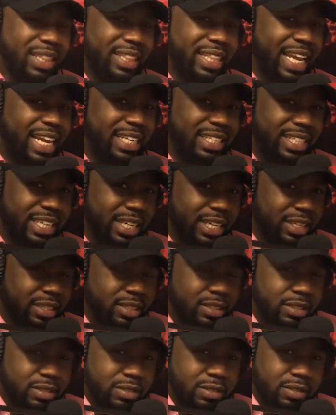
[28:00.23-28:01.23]
they did.
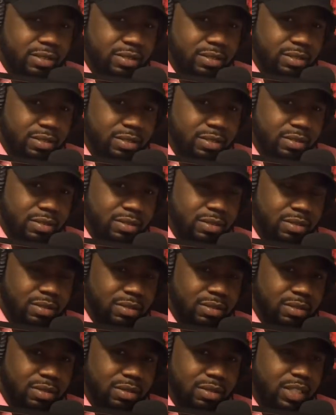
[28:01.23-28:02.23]

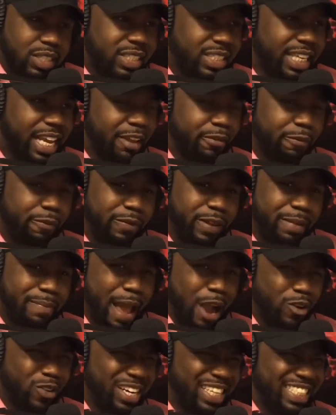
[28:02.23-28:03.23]
The same
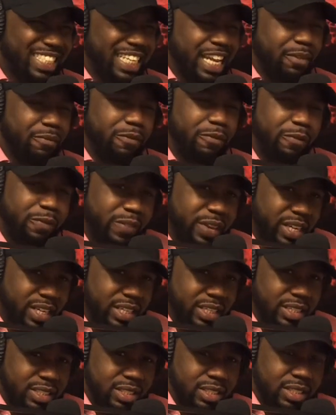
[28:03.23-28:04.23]
feedback or the same
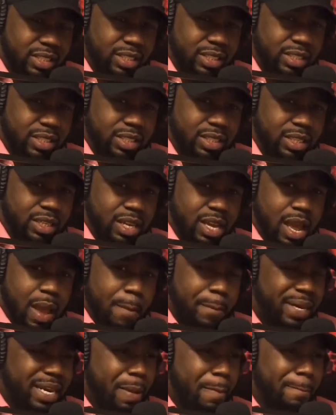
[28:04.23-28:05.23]
feeling.
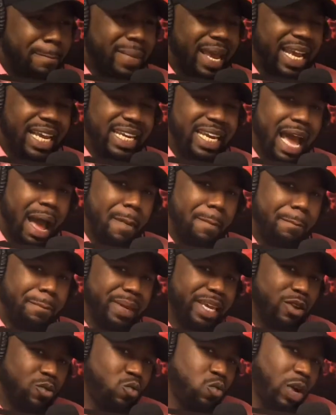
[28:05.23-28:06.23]
But it may not
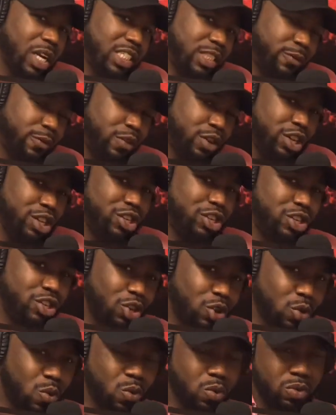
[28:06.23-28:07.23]
be what's for
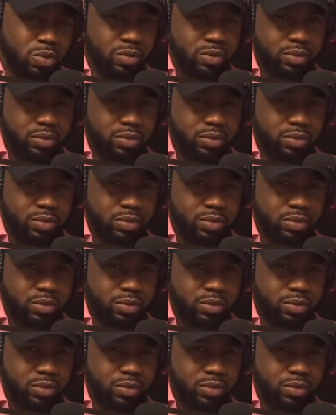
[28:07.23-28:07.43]
you.